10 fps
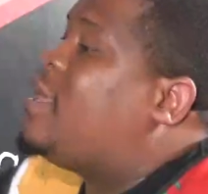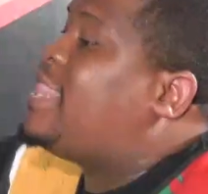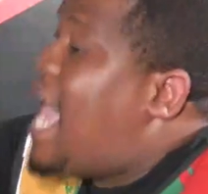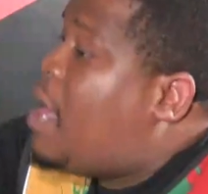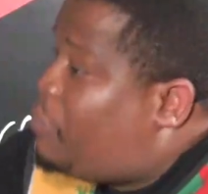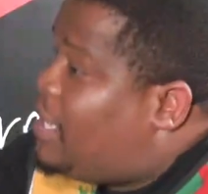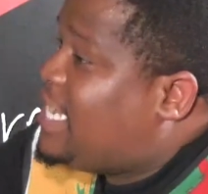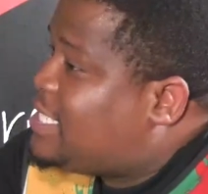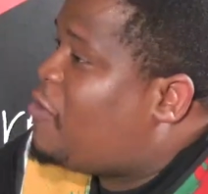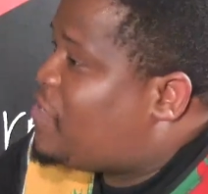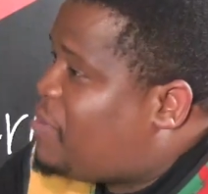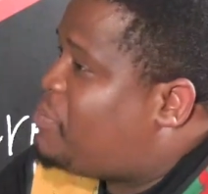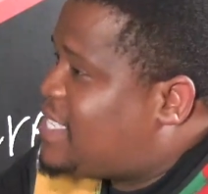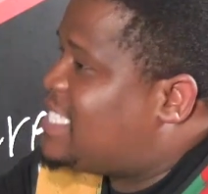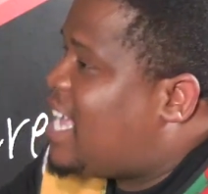With the ability of
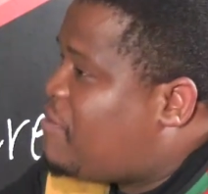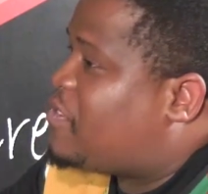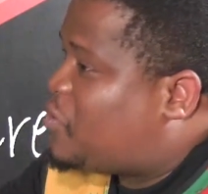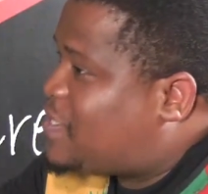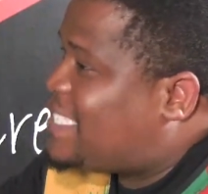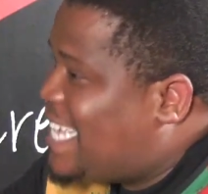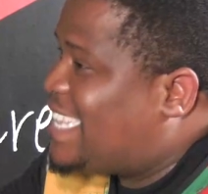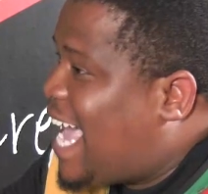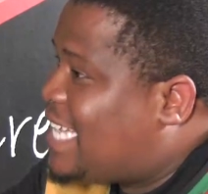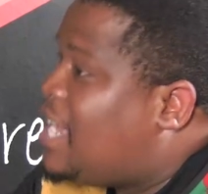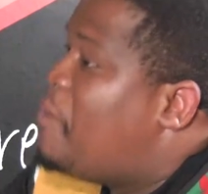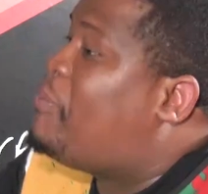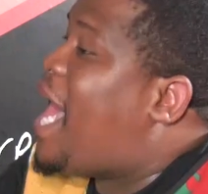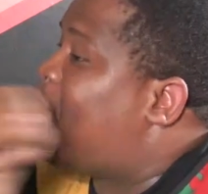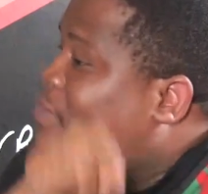that person having to say that
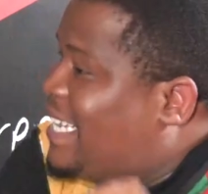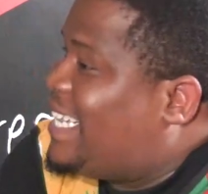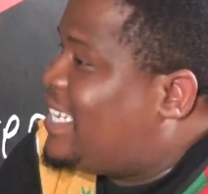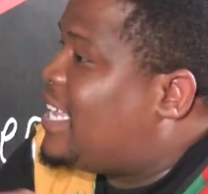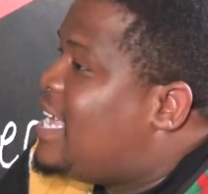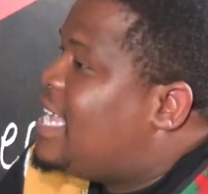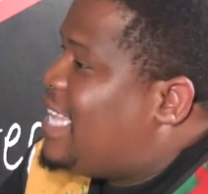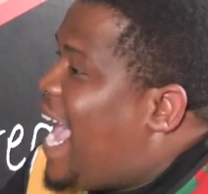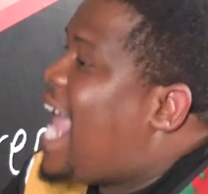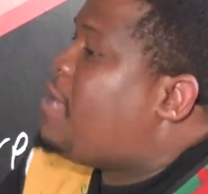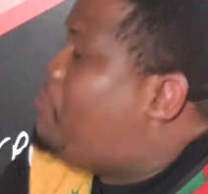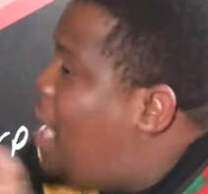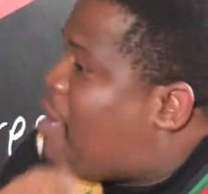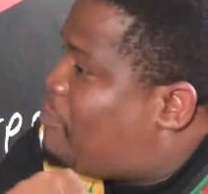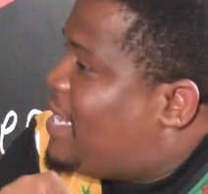publicly. That
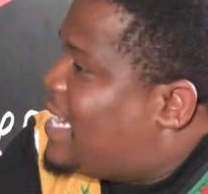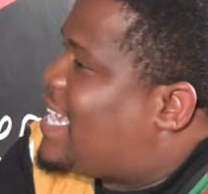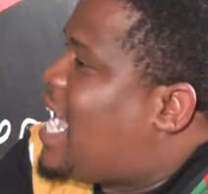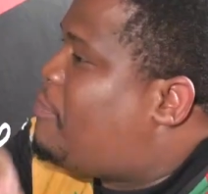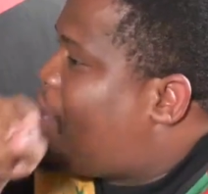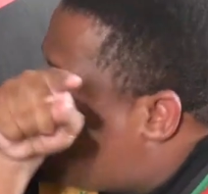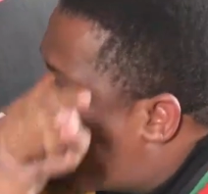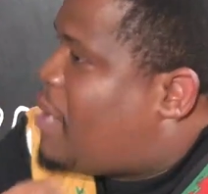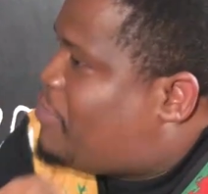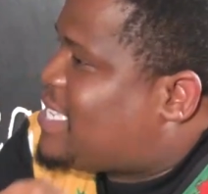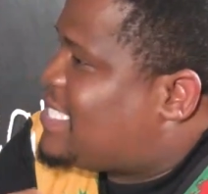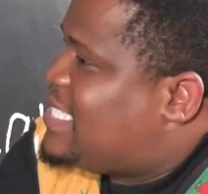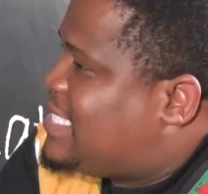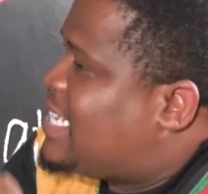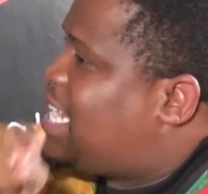public
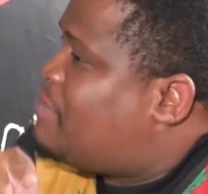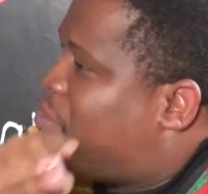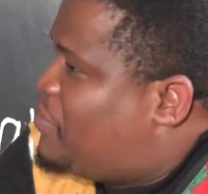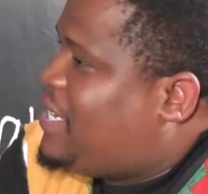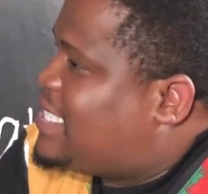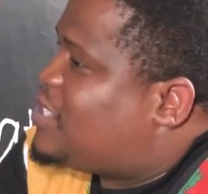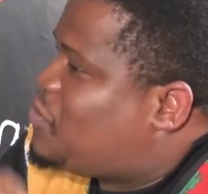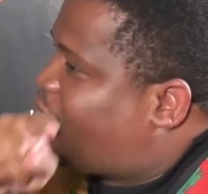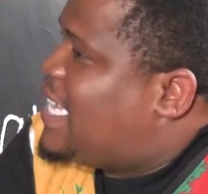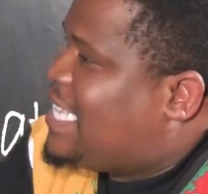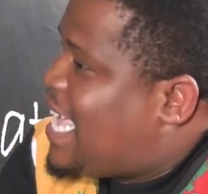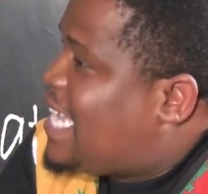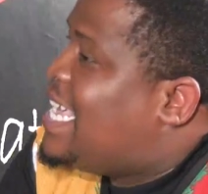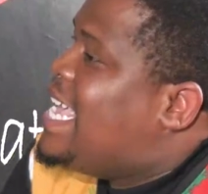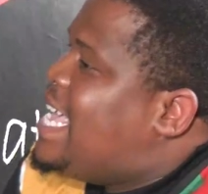capacity and capability to say that